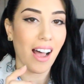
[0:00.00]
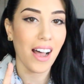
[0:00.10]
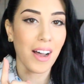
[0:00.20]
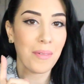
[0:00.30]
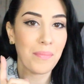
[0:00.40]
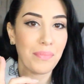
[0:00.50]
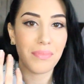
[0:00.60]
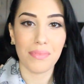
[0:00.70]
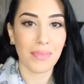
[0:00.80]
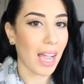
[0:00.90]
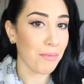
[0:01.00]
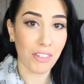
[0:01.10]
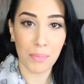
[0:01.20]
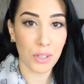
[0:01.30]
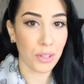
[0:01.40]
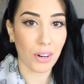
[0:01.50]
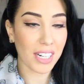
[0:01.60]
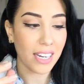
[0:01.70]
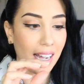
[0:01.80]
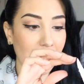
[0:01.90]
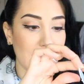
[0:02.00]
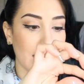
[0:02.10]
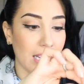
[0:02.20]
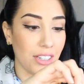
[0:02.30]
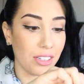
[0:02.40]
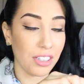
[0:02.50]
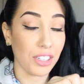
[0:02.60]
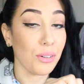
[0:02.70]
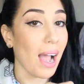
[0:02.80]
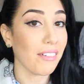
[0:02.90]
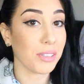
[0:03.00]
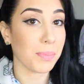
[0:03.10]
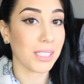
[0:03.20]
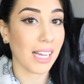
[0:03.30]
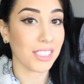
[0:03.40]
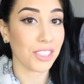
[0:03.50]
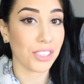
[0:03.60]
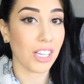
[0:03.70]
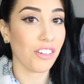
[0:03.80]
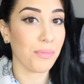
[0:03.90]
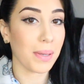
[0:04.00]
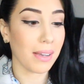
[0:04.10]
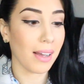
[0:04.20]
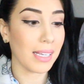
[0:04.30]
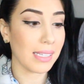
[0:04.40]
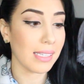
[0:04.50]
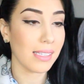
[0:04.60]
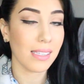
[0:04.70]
Um, I'm from New York, guys, and you have to protect yourself because